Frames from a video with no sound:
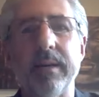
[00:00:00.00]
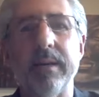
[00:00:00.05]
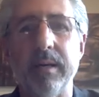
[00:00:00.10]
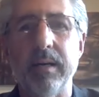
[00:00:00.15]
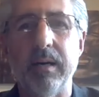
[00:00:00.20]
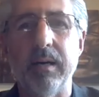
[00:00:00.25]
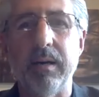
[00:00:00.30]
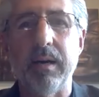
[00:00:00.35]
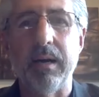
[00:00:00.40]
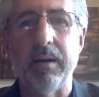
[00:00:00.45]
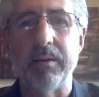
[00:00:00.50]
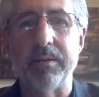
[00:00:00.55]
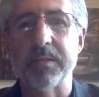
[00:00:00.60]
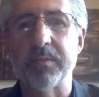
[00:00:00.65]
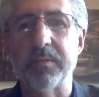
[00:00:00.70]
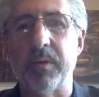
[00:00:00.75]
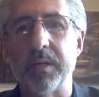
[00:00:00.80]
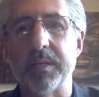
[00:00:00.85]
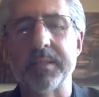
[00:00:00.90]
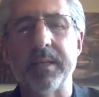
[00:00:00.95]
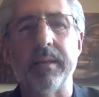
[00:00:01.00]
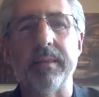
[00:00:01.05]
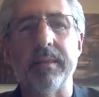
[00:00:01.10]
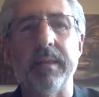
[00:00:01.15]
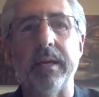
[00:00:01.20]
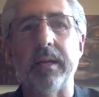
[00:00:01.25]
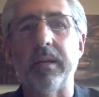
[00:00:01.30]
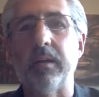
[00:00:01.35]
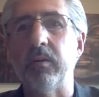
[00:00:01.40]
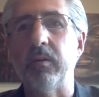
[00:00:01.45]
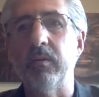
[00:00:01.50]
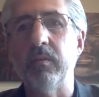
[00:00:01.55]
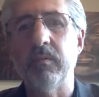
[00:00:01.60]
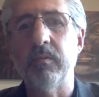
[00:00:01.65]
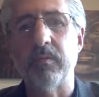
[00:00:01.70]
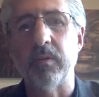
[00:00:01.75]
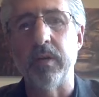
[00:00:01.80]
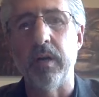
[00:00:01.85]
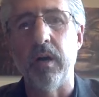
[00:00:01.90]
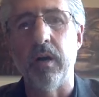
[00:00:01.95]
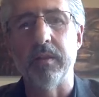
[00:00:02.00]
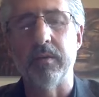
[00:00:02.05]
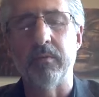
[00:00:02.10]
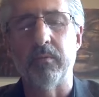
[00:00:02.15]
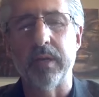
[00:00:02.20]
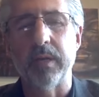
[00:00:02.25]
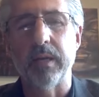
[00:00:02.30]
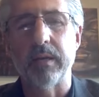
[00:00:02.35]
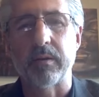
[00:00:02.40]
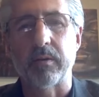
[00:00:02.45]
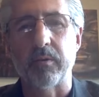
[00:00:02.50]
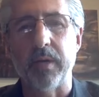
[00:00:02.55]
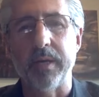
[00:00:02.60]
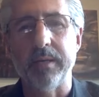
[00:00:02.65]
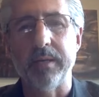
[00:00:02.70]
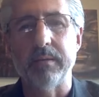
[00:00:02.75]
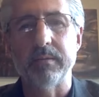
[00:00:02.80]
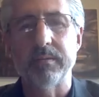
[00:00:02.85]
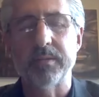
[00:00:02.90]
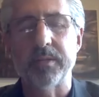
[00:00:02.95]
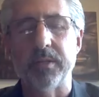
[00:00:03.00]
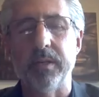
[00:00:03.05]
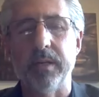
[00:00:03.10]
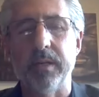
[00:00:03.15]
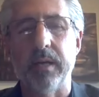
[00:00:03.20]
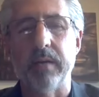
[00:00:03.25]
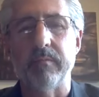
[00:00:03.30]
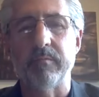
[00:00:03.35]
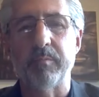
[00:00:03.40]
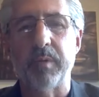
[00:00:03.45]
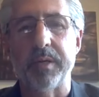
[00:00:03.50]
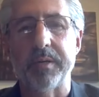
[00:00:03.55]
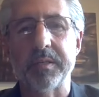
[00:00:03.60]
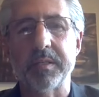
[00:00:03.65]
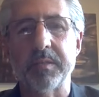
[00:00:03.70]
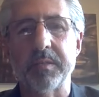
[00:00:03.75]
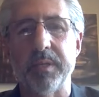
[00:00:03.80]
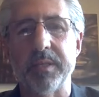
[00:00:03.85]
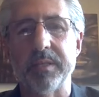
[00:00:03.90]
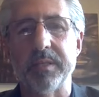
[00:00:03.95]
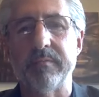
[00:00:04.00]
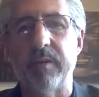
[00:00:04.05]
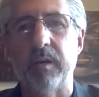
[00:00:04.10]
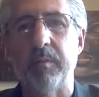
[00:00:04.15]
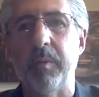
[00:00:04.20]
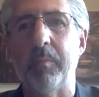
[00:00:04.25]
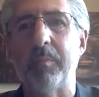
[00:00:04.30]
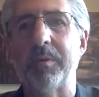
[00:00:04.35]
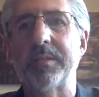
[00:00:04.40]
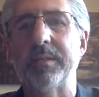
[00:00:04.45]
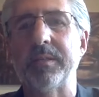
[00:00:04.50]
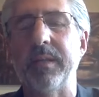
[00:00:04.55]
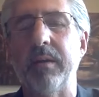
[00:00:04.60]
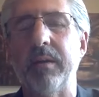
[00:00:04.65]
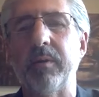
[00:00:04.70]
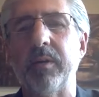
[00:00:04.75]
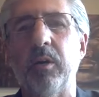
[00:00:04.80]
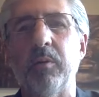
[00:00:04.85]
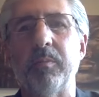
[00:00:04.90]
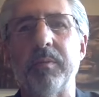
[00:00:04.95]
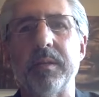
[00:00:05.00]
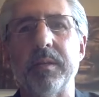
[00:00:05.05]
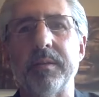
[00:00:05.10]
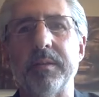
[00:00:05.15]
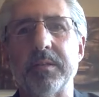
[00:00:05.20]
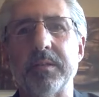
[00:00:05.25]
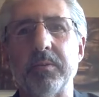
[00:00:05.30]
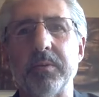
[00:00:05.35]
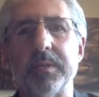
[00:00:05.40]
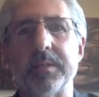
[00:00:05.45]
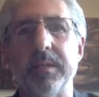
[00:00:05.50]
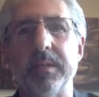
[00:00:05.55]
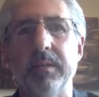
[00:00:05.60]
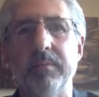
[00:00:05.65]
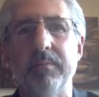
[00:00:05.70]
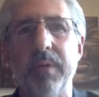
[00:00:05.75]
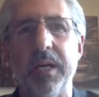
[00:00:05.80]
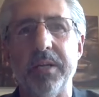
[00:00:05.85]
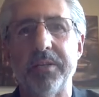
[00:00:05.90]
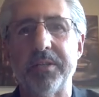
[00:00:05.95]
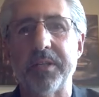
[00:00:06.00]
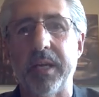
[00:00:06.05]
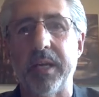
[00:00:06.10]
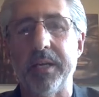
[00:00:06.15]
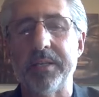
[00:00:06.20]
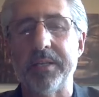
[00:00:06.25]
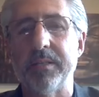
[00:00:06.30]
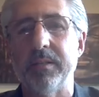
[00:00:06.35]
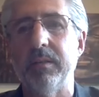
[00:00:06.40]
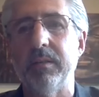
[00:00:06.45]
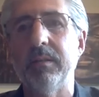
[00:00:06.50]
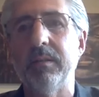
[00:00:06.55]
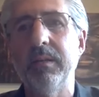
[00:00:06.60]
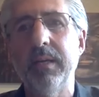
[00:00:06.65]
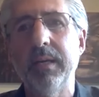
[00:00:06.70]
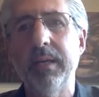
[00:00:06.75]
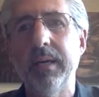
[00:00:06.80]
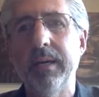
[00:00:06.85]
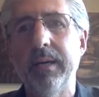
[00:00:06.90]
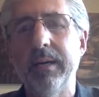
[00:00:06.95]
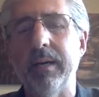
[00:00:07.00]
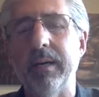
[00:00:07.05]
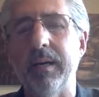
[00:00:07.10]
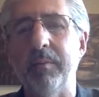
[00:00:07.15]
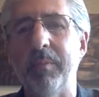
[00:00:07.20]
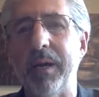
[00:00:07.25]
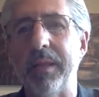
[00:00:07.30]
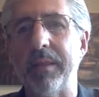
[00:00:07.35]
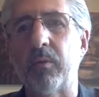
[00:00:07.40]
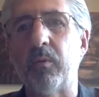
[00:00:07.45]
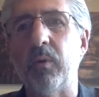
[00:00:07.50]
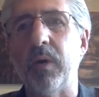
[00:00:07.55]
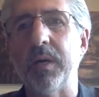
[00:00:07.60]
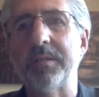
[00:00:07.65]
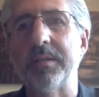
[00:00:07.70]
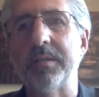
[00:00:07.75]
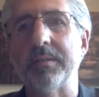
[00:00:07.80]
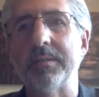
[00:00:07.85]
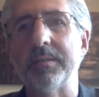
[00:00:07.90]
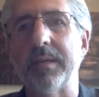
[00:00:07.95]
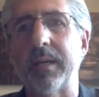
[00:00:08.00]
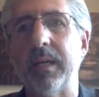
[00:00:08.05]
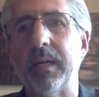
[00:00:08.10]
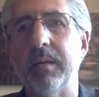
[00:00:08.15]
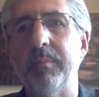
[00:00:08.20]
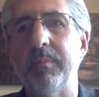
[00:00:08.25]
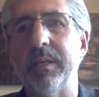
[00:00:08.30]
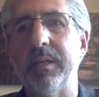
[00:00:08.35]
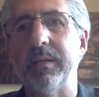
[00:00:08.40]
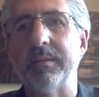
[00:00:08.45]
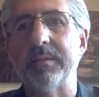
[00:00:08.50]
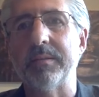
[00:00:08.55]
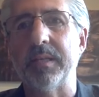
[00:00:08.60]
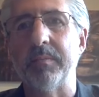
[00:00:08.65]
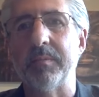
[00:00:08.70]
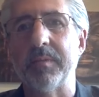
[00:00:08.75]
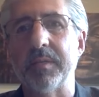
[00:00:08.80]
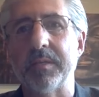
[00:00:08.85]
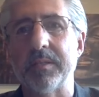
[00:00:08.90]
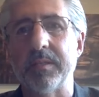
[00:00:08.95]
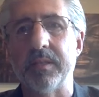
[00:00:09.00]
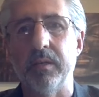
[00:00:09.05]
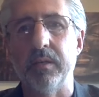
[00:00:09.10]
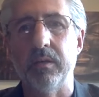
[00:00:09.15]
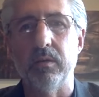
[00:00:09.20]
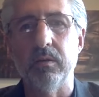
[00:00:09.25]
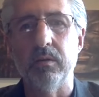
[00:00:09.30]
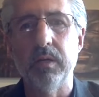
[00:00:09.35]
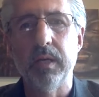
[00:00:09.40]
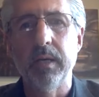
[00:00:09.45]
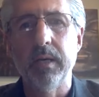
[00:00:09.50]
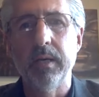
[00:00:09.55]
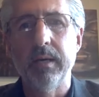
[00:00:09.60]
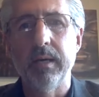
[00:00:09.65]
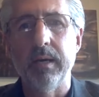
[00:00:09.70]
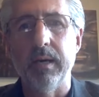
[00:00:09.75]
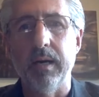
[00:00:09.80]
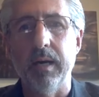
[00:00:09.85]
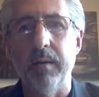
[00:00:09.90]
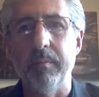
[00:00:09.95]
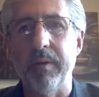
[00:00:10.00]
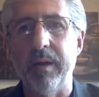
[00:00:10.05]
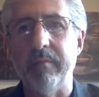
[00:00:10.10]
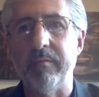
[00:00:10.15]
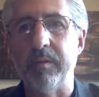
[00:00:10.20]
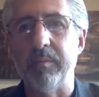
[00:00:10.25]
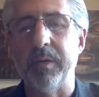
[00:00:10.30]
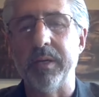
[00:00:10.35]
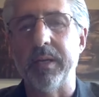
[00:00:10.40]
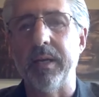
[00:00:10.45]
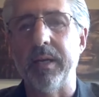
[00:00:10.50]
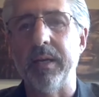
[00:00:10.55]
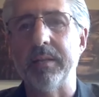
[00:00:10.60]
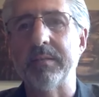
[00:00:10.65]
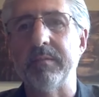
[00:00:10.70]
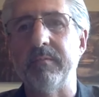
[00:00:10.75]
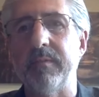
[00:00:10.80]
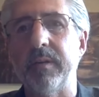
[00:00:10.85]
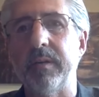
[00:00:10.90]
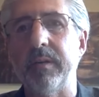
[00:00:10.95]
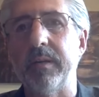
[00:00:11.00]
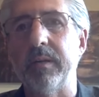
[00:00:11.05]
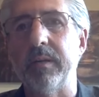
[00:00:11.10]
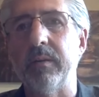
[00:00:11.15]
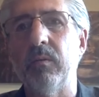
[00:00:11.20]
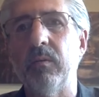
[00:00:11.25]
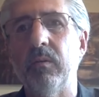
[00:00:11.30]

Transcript: I just want to say thank you for all that. We had a great turnout of participants, of our members tonight. We hope that this was educational. By the questions that came in, it seems as though everybody had some very